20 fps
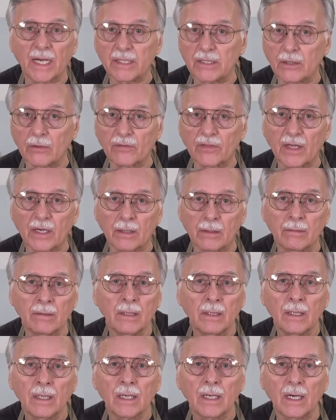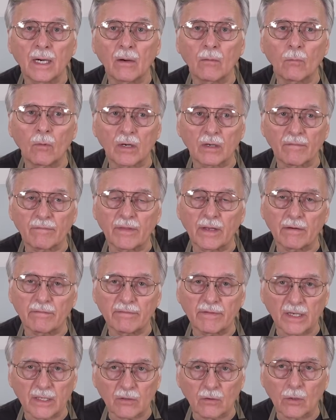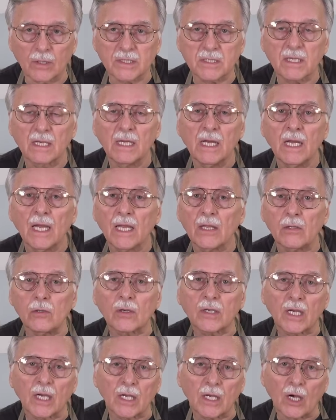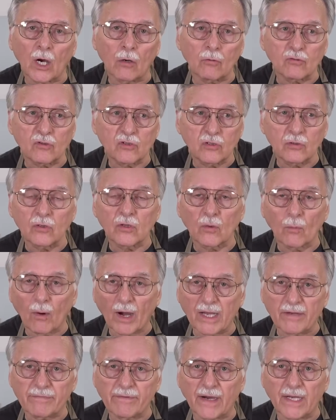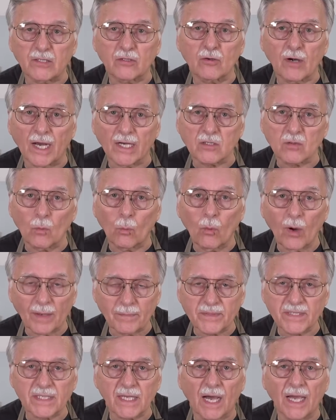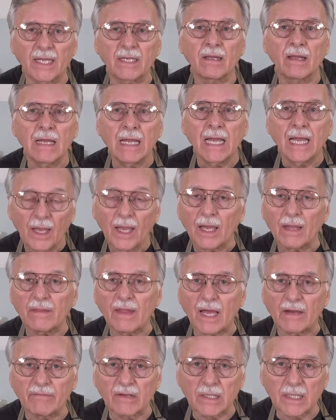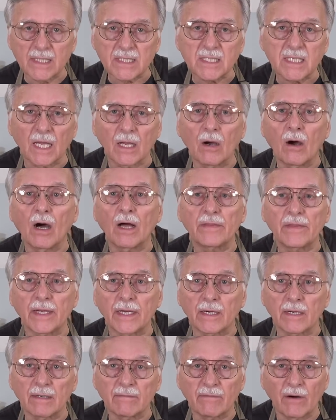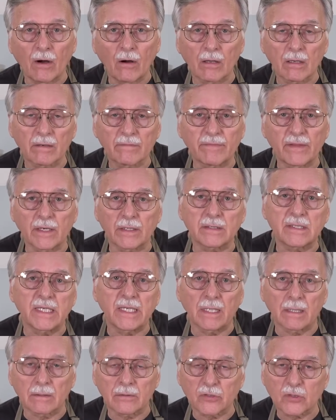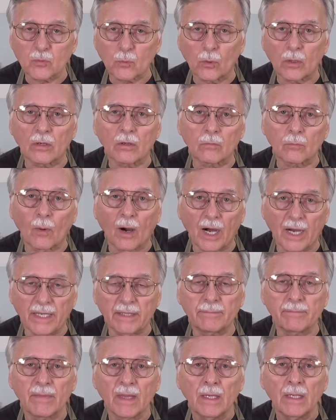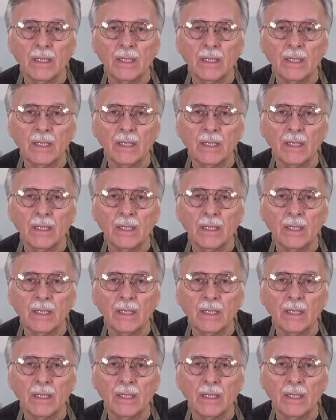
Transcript: I know they're uh, one of their vendors. You can go to the Wi-Fi Trax website, and they have a listing on there of all of their dealers worldwide.